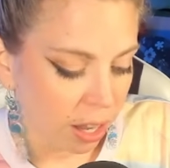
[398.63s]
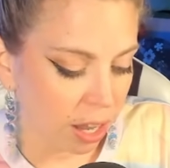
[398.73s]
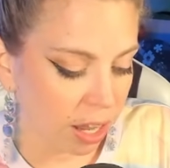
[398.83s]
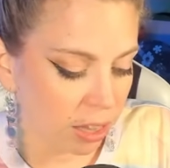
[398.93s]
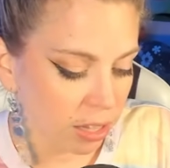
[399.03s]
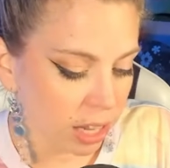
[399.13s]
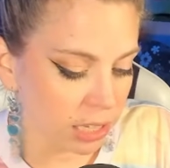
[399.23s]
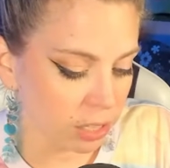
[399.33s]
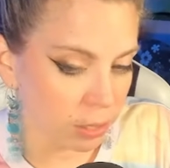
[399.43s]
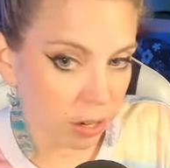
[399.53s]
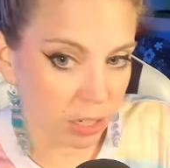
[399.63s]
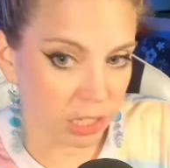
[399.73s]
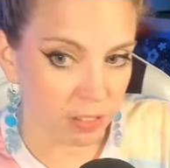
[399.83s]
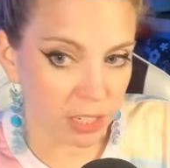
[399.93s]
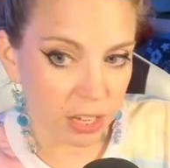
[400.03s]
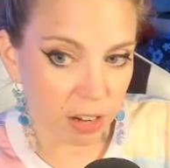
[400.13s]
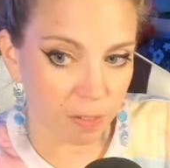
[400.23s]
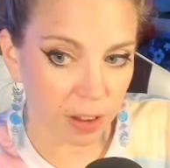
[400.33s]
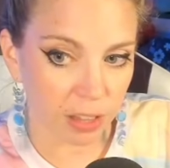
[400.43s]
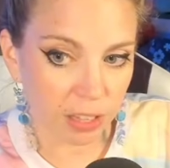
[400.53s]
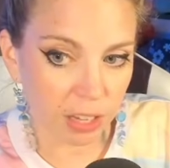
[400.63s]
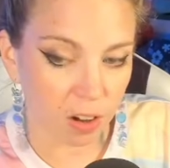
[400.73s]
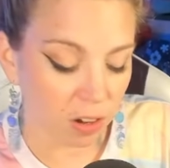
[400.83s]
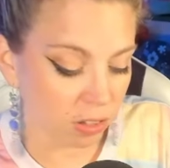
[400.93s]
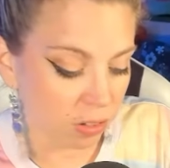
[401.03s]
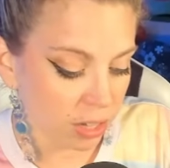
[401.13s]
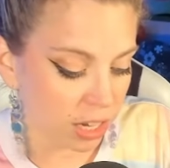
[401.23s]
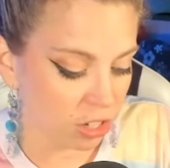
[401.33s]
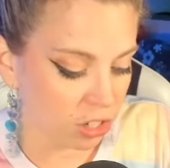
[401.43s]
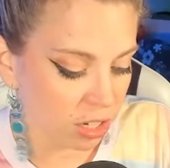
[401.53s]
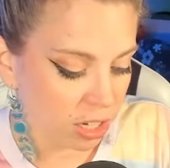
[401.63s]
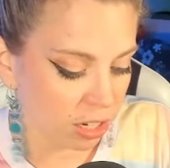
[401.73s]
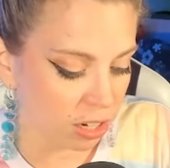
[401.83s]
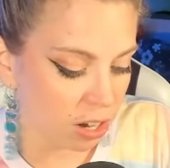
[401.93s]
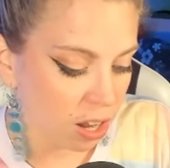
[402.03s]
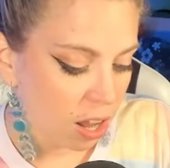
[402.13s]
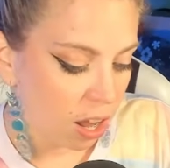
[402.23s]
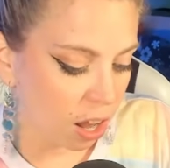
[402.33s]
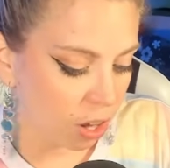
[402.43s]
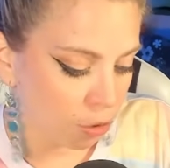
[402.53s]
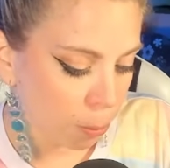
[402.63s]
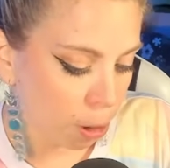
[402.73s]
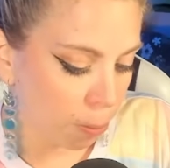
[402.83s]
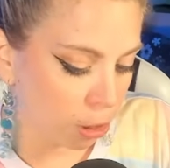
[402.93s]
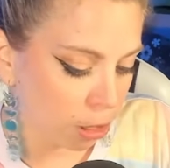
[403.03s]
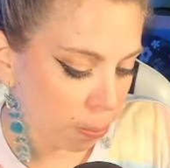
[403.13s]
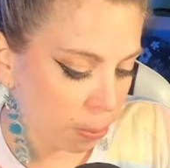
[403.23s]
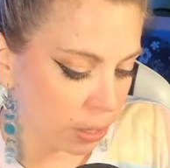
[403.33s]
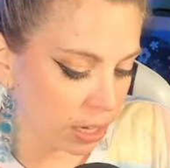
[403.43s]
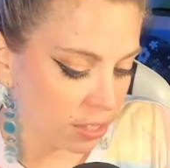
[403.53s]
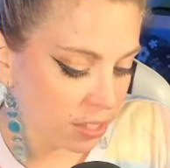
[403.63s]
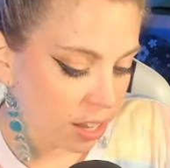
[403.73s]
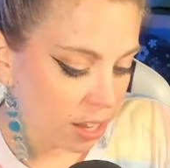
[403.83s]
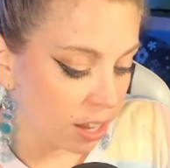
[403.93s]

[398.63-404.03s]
And the last 3 cards of the deck finally are location here. Agrabah Marketplace.